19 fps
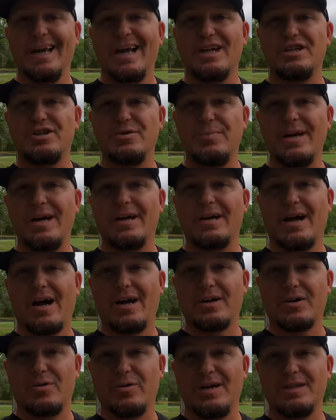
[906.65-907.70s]
It should be a
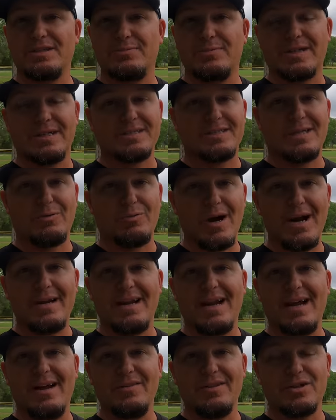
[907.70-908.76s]
non-question because right
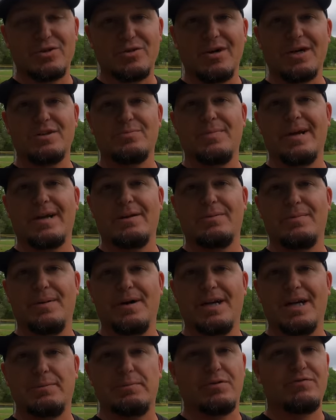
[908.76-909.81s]
now the truck's making
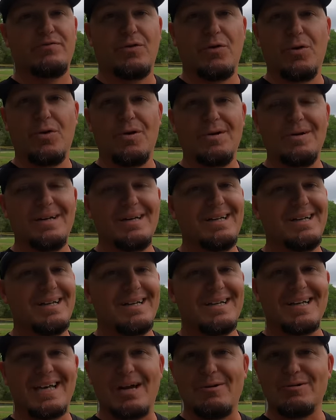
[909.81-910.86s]
money. Before,
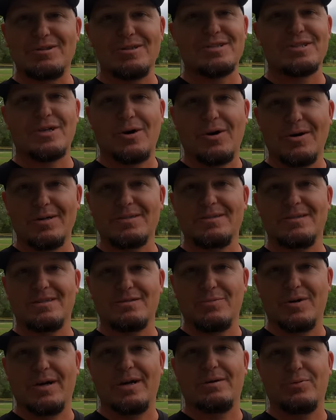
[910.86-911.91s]
it was just costing
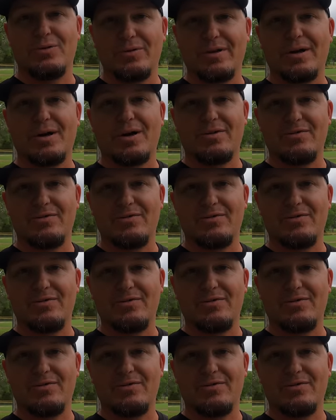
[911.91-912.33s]
us money to pull that